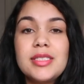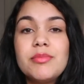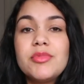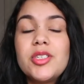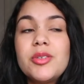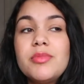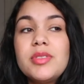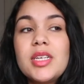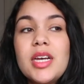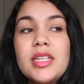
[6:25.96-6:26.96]

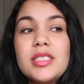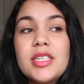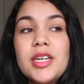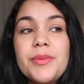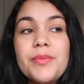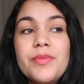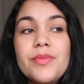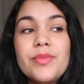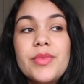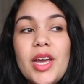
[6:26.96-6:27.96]
symptoms and um,
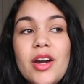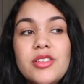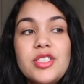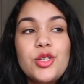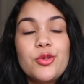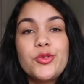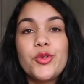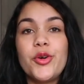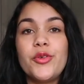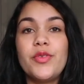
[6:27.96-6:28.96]
they are still
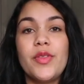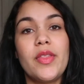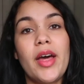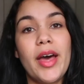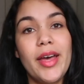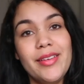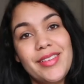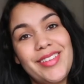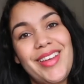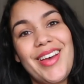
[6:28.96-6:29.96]
sort of there
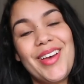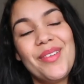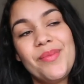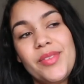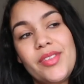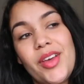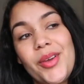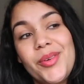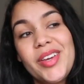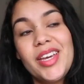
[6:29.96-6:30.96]
um,
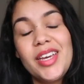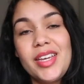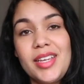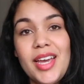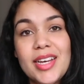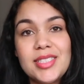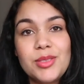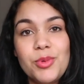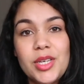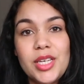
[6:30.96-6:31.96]
so yes,
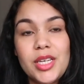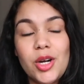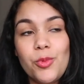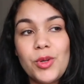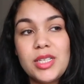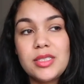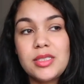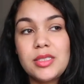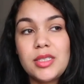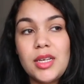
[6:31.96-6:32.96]
we on week
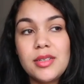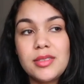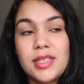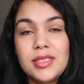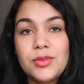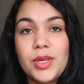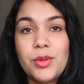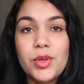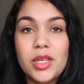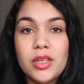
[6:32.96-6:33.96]
six next
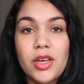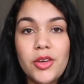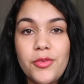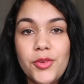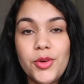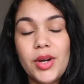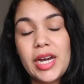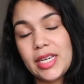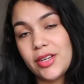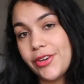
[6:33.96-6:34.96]
week we're going to go for
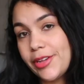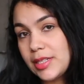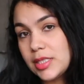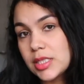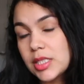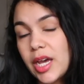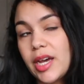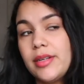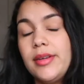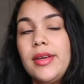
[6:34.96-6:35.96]
a early
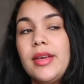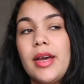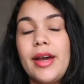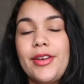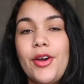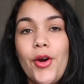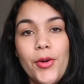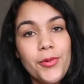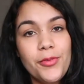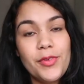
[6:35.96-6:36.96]
scan, and
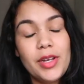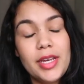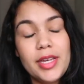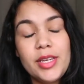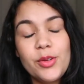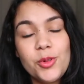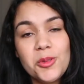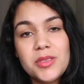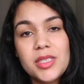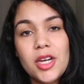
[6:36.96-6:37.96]
hopefully
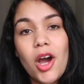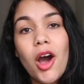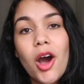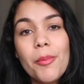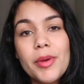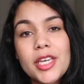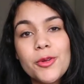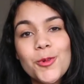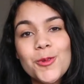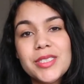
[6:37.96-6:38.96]
we'll see a
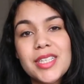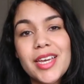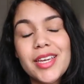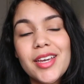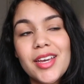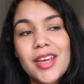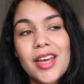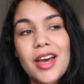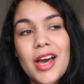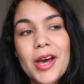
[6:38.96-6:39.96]
heartbeat. We'll see
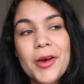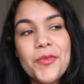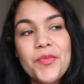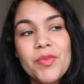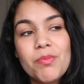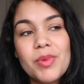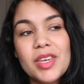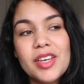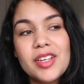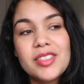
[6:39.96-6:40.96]
um,
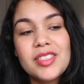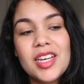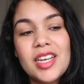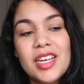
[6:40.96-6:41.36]
because